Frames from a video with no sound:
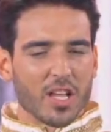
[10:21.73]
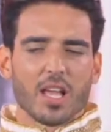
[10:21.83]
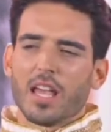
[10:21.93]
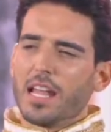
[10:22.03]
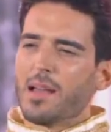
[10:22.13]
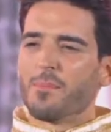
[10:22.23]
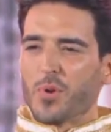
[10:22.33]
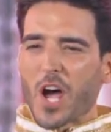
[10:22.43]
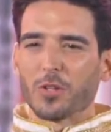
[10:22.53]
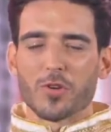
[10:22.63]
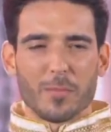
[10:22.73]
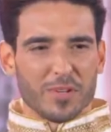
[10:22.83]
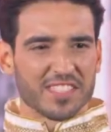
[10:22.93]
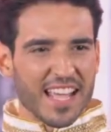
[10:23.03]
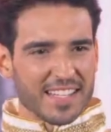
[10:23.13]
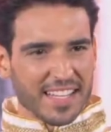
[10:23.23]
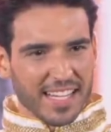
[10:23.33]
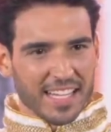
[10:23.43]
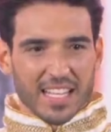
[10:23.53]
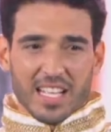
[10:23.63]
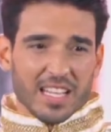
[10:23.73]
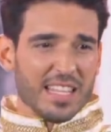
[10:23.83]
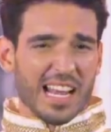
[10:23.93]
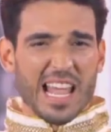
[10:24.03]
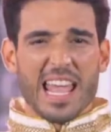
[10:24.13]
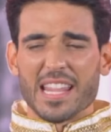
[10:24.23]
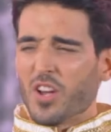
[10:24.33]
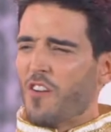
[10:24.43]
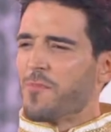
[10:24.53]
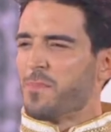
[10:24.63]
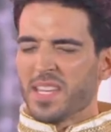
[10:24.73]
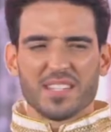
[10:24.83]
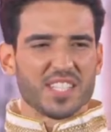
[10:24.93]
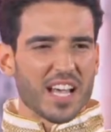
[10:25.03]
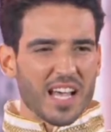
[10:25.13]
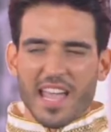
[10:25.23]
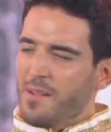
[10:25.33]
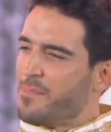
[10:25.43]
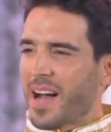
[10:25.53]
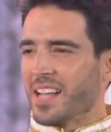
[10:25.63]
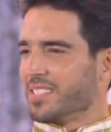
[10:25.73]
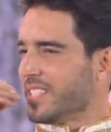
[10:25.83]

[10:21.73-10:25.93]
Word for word: and I'm proudly representing the land of pizza and pasta.